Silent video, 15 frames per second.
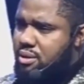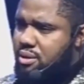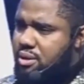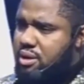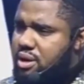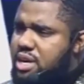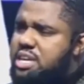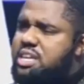
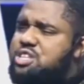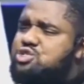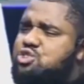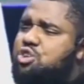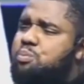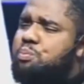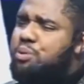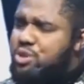It is
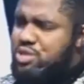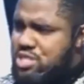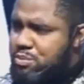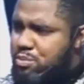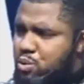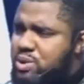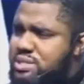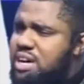not
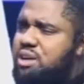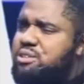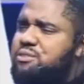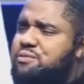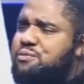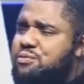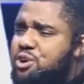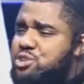possible without the
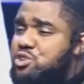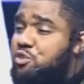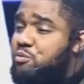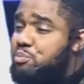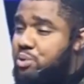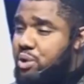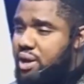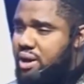force of
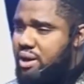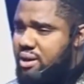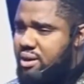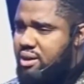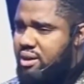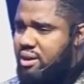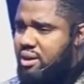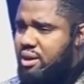prayer.
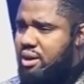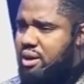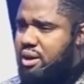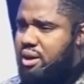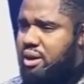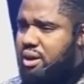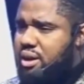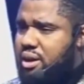
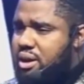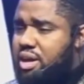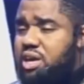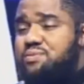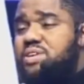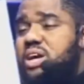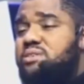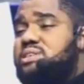If
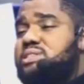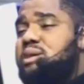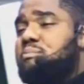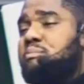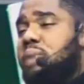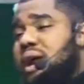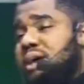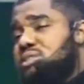there is a
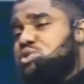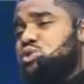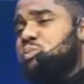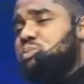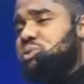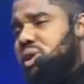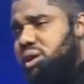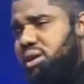man to
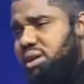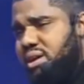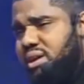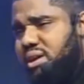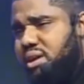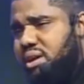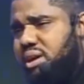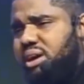pray,
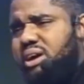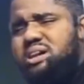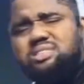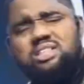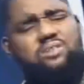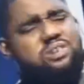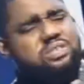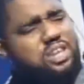
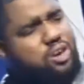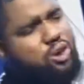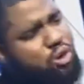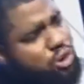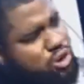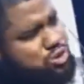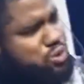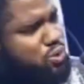there is a
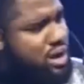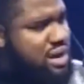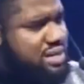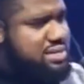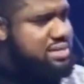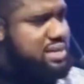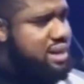God to answer.